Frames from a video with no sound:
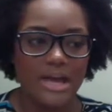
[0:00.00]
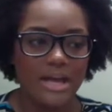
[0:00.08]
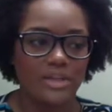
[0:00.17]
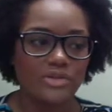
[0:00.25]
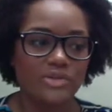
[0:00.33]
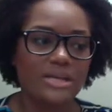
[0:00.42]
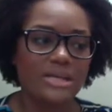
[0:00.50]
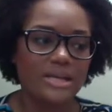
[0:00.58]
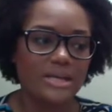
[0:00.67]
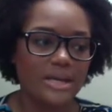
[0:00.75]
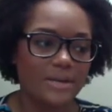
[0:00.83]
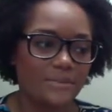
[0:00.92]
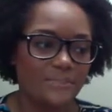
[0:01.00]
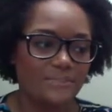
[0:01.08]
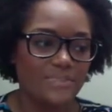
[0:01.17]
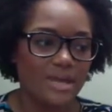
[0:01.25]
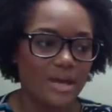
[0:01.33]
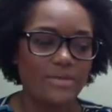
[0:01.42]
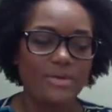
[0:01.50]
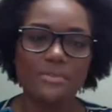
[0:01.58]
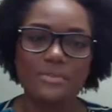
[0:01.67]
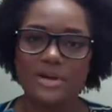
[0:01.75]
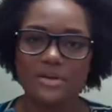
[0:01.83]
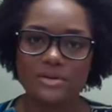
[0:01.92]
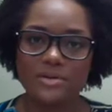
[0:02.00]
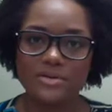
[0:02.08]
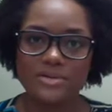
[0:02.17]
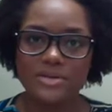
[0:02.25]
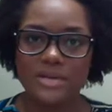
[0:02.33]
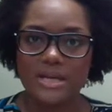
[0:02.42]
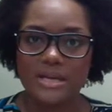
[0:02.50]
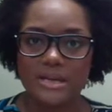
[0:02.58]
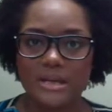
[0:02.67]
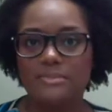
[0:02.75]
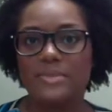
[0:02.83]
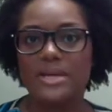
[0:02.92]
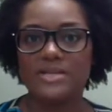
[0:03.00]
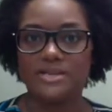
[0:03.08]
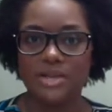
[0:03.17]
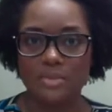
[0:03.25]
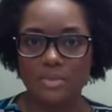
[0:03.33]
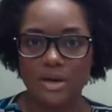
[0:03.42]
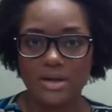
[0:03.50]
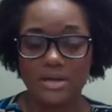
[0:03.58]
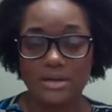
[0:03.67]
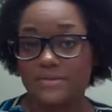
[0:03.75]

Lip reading: And you're going to get other competitors that may see your product,